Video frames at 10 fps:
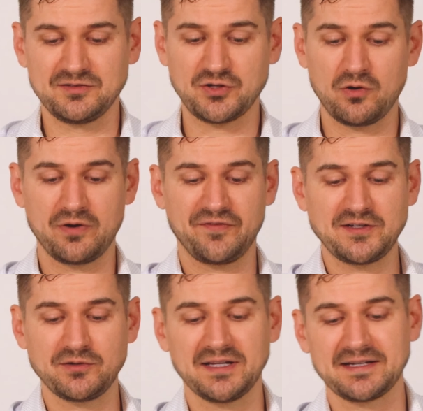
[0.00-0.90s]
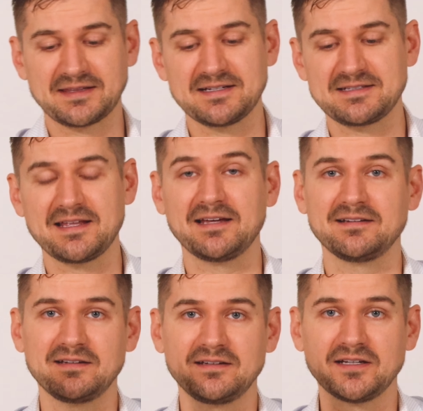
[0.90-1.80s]
So if I do it like this,
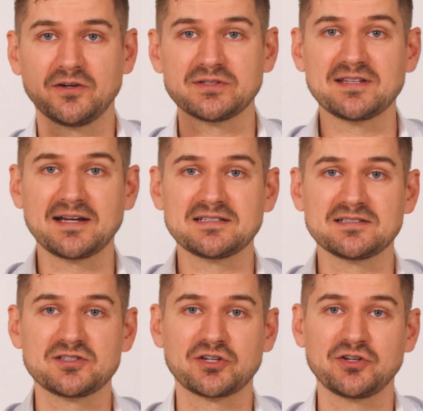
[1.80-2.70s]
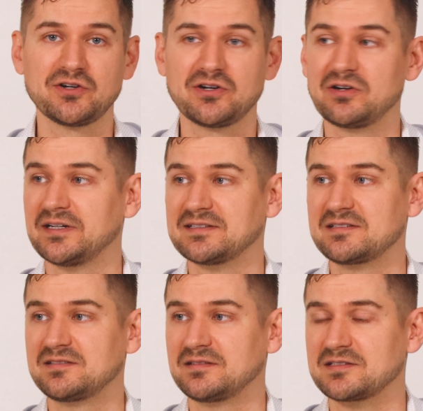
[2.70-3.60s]
then, you know, it's nice and secure,
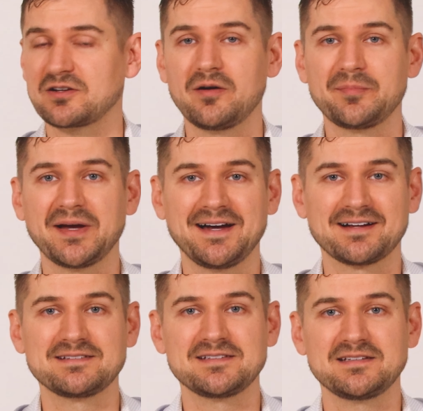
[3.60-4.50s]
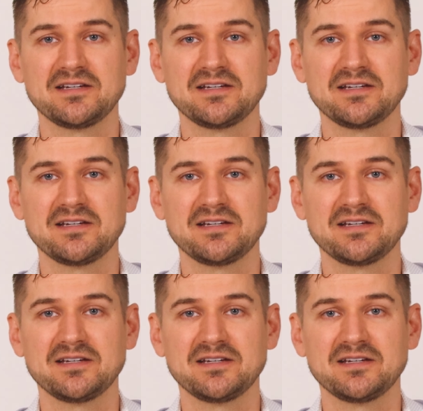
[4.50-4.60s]
it's compact.